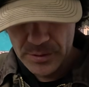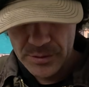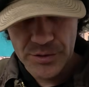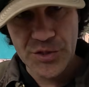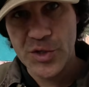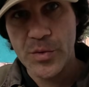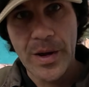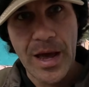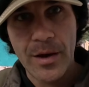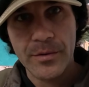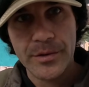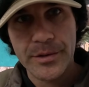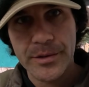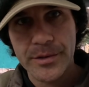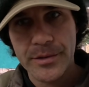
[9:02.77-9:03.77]
2
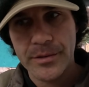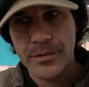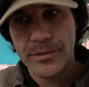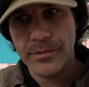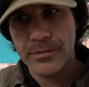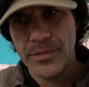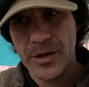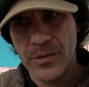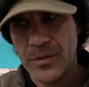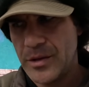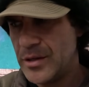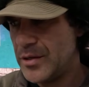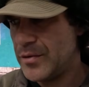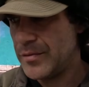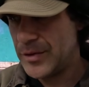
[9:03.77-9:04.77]
outs, but it would
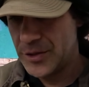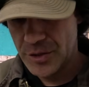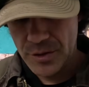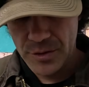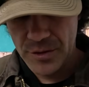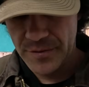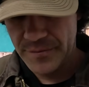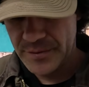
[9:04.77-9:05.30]
need to return if